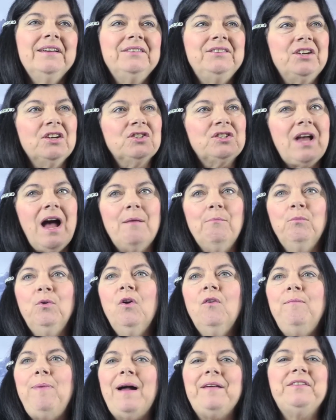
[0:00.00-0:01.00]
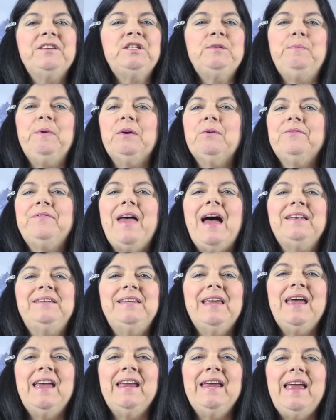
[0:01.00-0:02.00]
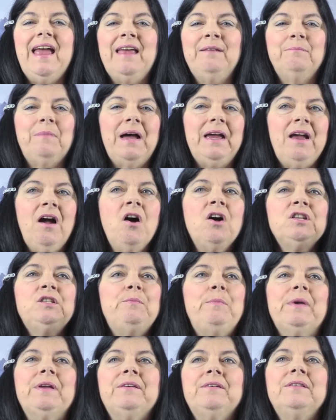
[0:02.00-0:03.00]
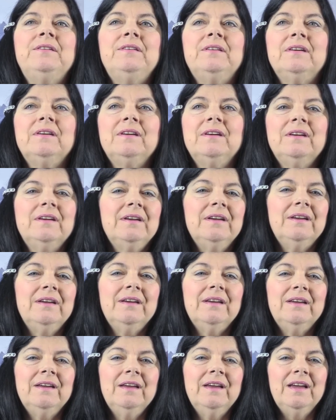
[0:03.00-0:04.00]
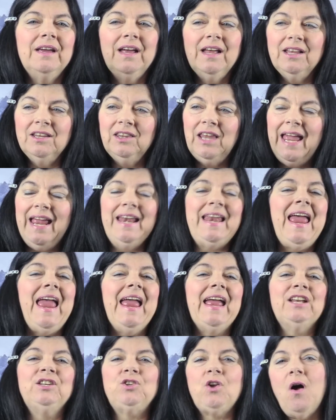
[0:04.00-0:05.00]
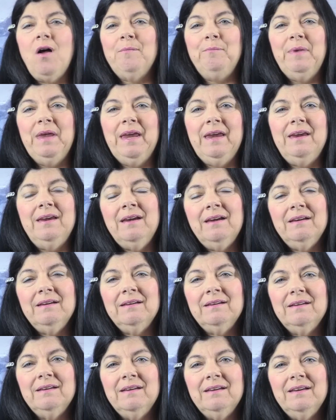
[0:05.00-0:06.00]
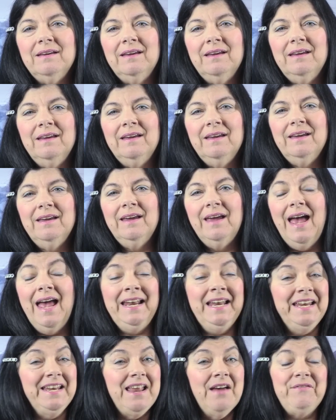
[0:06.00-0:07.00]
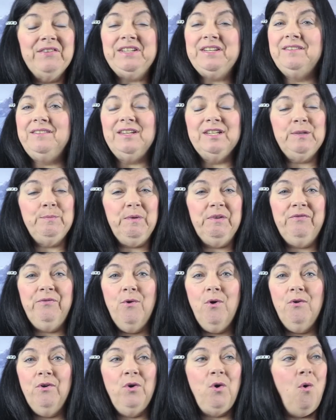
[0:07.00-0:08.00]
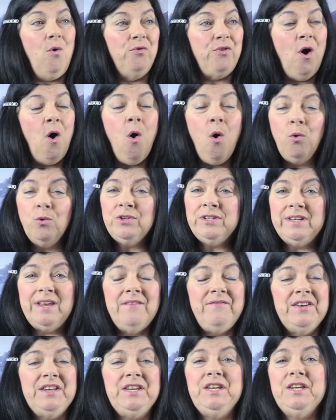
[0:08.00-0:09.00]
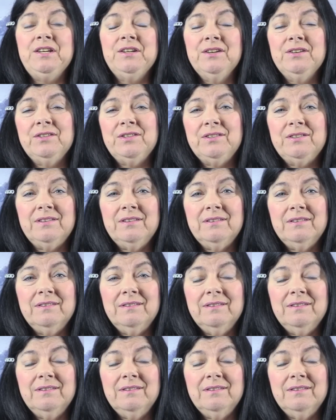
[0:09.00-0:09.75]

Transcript: just got moved by the Spirit that day, and my husband laid hands on me. And he never did this before the whole seven years